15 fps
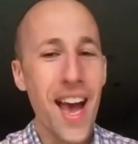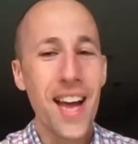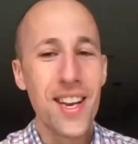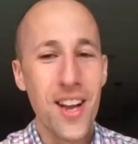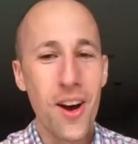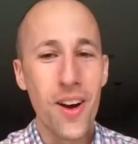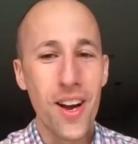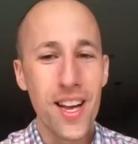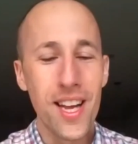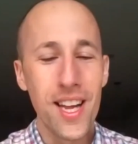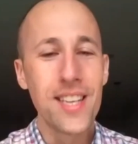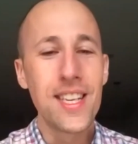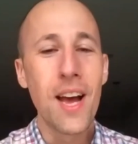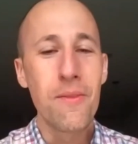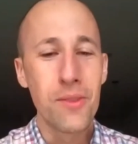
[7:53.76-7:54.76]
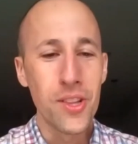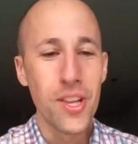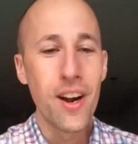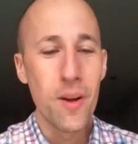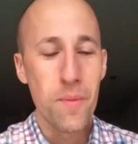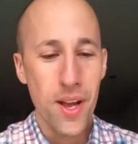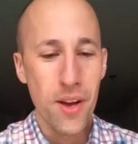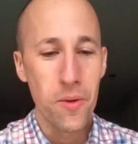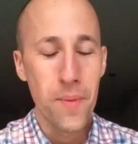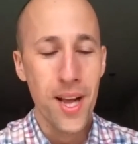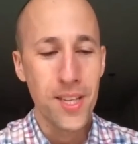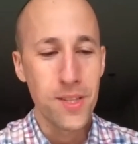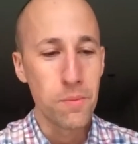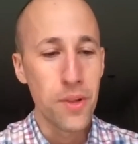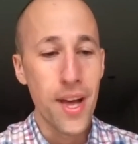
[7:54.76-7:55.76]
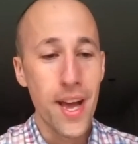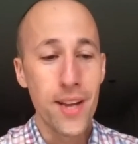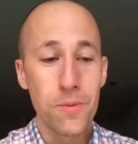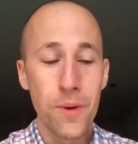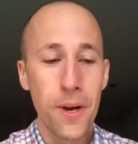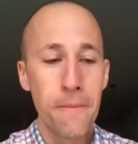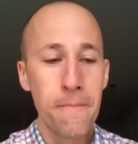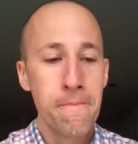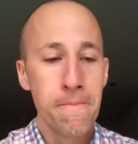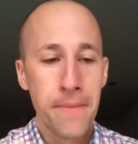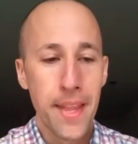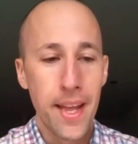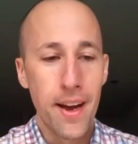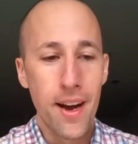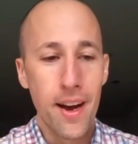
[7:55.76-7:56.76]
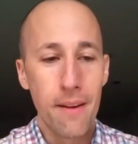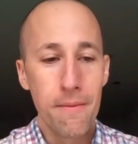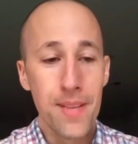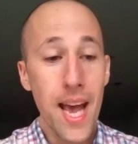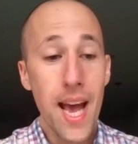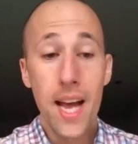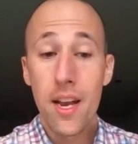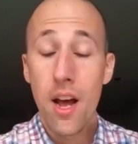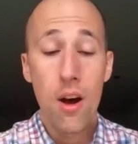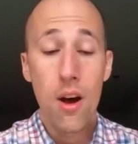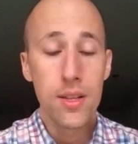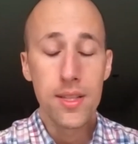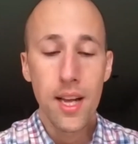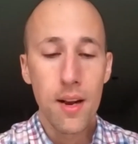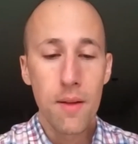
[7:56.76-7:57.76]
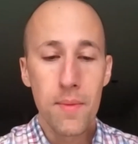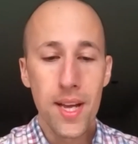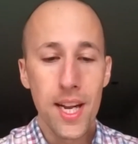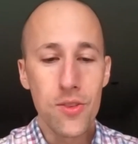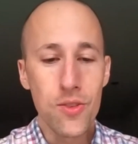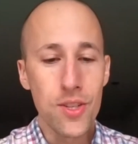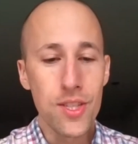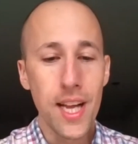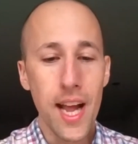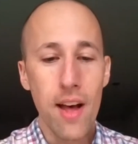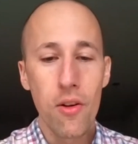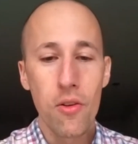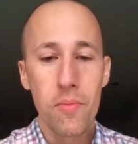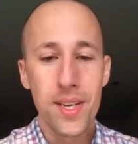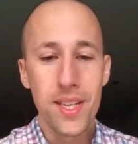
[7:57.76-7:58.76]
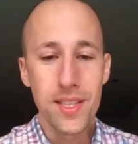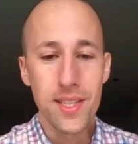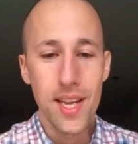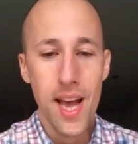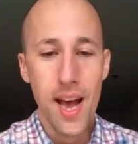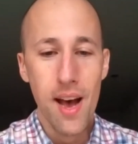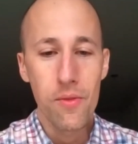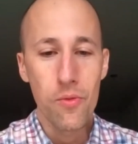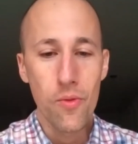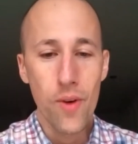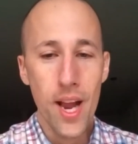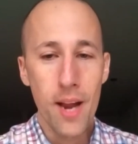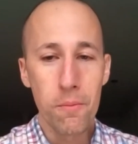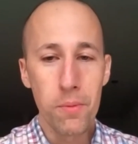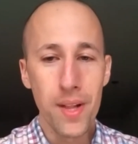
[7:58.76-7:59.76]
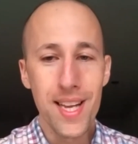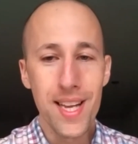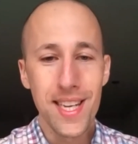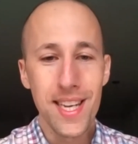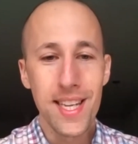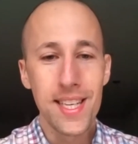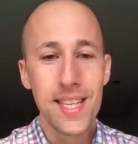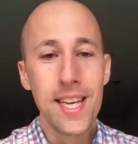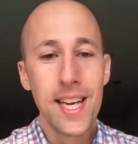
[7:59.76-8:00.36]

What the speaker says: no, Devin Leary being able to make some plays. But it's going to be an interesting element to see how the rain plays in.